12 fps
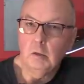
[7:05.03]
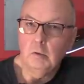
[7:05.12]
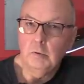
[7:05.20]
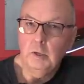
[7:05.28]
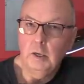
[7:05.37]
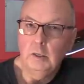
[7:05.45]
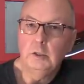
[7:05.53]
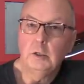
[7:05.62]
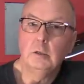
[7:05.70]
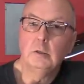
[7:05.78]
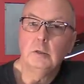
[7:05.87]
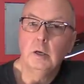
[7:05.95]

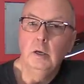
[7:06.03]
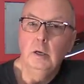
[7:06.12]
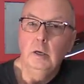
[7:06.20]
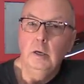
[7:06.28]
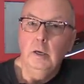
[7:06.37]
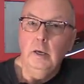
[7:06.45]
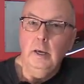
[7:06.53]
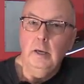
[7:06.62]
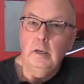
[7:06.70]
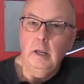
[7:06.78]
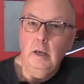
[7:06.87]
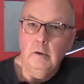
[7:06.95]
locations,
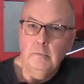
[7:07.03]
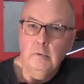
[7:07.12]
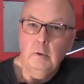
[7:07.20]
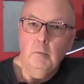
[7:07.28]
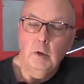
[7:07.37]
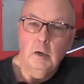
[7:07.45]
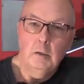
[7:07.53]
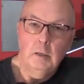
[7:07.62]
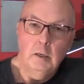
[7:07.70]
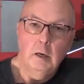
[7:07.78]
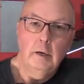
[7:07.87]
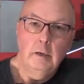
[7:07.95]
and everywhere
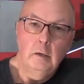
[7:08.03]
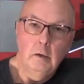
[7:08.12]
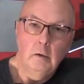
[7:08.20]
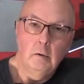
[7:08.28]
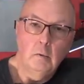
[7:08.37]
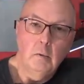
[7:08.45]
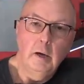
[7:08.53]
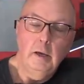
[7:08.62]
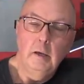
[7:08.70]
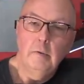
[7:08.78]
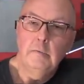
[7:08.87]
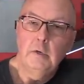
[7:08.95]
that I go, I
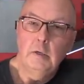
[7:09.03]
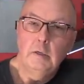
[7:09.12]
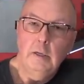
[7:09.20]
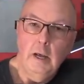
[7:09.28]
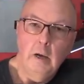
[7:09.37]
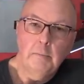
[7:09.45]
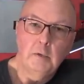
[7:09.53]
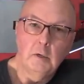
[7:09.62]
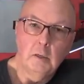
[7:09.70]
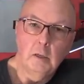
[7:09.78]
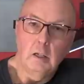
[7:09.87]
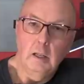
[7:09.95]
have an
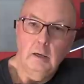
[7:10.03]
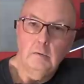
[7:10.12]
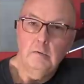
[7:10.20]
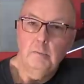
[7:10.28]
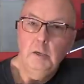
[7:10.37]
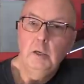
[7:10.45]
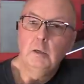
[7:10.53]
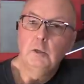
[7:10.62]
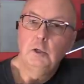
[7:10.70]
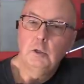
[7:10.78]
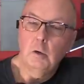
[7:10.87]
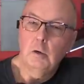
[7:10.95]
adapter that allows me to
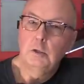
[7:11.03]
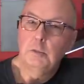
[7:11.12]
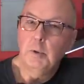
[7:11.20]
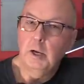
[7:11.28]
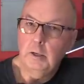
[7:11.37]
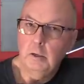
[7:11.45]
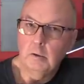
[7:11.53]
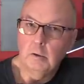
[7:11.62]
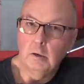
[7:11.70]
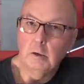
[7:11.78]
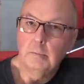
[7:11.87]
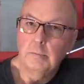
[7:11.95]
charge my
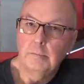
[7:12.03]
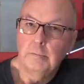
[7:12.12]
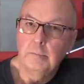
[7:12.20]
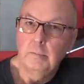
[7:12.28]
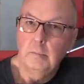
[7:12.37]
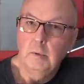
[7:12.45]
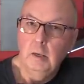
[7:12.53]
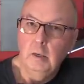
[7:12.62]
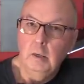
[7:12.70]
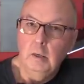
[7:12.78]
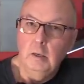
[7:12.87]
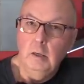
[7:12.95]
car.
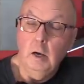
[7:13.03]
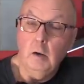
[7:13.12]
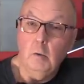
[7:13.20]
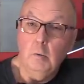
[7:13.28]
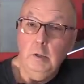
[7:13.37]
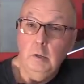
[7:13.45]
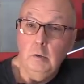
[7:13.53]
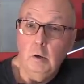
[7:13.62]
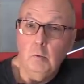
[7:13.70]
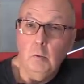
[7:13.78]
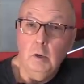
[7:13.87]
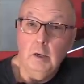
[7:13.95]
Now, you
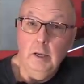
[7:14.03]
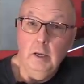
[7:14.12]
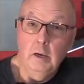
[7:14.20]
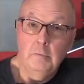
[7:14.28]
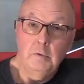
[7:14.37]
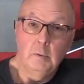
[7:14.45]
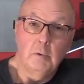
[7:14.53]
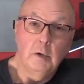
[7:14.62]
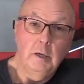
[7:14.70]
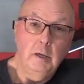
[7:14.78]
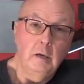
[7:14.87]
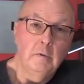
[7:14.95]
don't want to have to
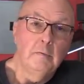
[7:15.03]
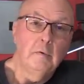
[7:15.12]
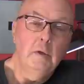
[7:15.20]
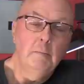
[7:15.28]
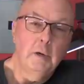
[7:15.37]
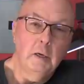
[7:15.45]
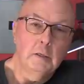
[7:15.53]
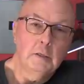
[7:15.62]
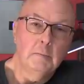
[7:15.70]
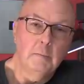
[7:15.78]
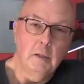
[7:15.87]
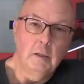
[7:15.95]
bring every
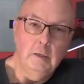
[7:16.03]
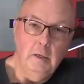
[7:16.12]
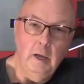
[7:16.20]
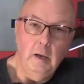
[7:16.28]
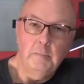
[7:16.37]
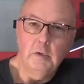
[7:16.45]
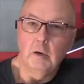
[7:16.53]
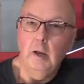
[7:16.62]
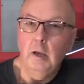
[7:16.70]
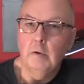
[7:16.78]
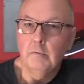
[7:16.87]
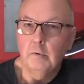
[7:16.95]
possible adapter
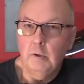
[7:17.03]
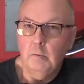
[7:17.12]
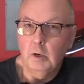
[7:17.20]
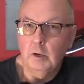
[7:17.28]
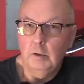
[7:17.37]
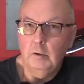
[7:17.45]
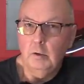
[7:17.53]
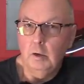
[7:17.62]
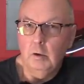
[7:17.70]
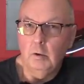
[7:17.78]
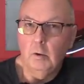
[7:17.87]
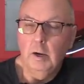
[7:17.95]
everywhere you
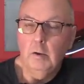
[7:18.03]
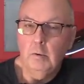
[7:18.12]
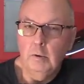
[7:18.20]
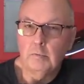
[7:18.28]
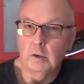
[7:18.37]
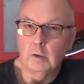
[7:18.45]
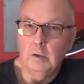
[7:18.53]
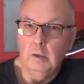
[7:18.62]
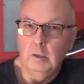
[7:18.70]
go. However,